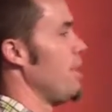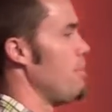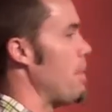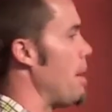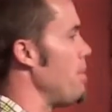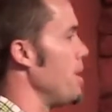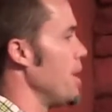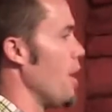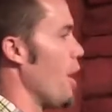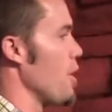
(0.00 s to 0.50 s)

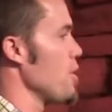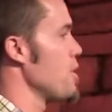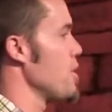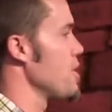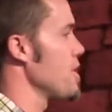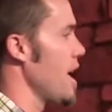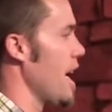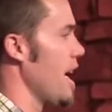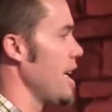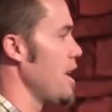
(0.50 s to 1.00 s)
maybe in our
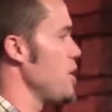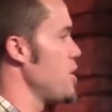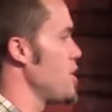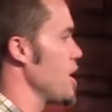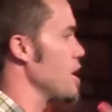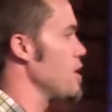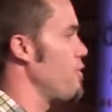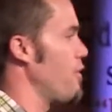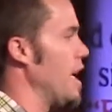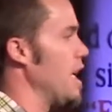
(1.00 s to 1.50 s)
society
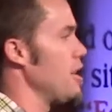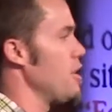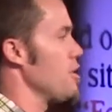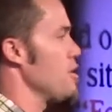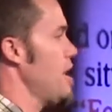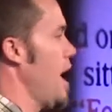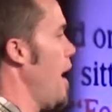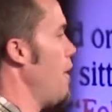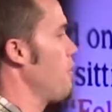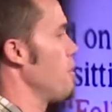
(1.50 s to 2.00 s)
six
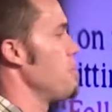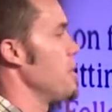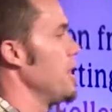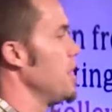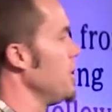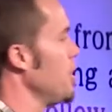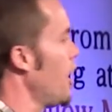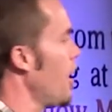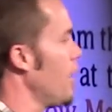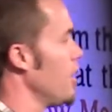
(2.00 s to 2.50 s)
figures, half a
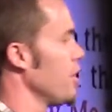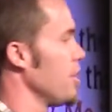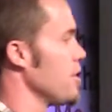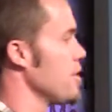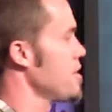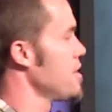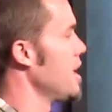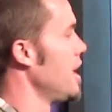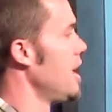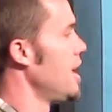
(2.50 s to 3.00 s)
million
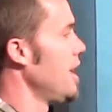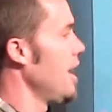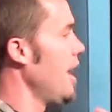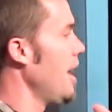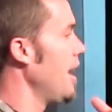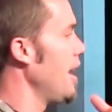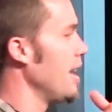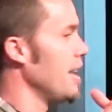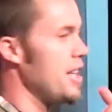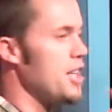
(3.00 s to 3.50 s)
dollars.
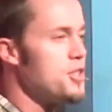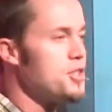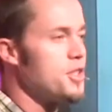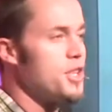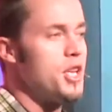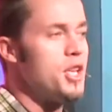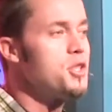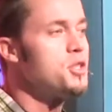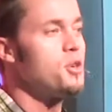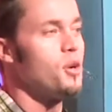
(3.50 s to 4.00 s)
Uh, he's,
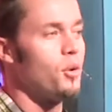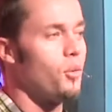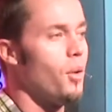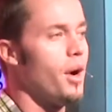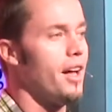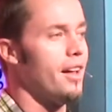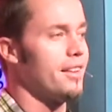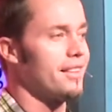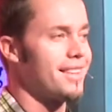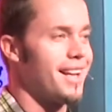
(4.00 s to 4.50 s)
he's doing
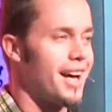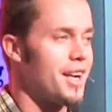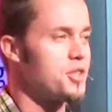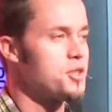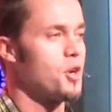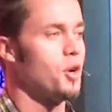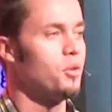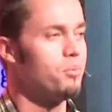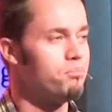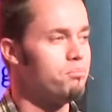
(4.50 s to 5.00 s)
well, got
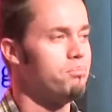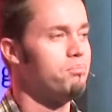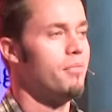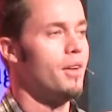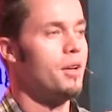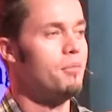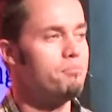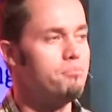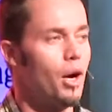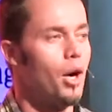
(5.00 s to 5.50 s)
his own
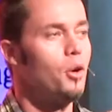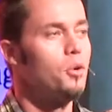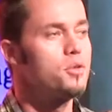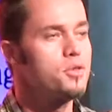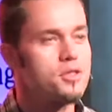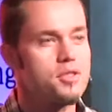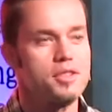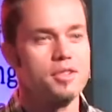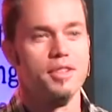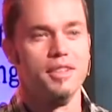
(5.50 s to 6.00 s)

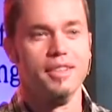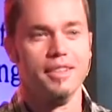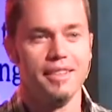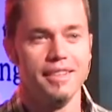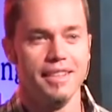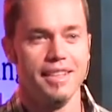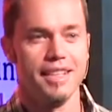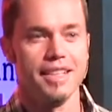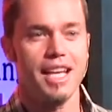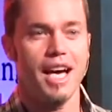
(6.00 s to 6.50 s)
boats
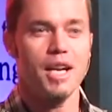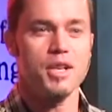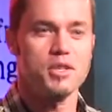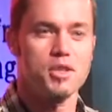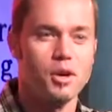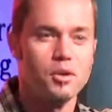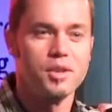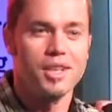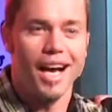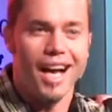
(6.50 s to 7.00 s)
got his
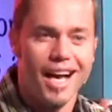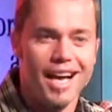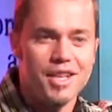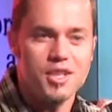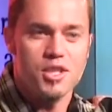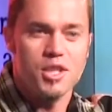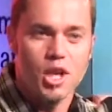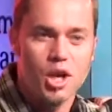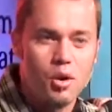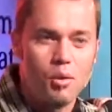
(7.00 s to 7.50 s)
own
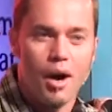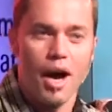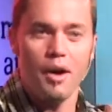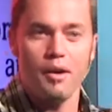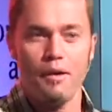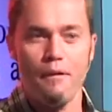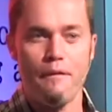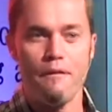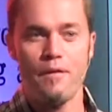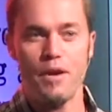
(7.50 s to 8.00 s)
guys to go
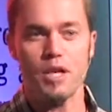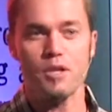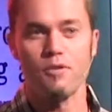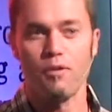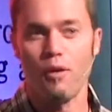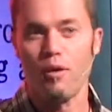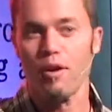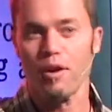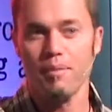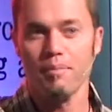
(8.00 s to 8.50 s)
out and fish
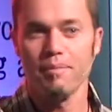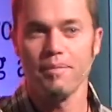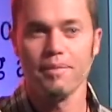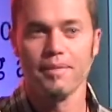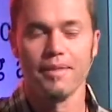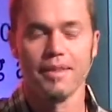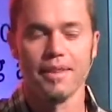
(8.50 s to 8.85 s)
for him.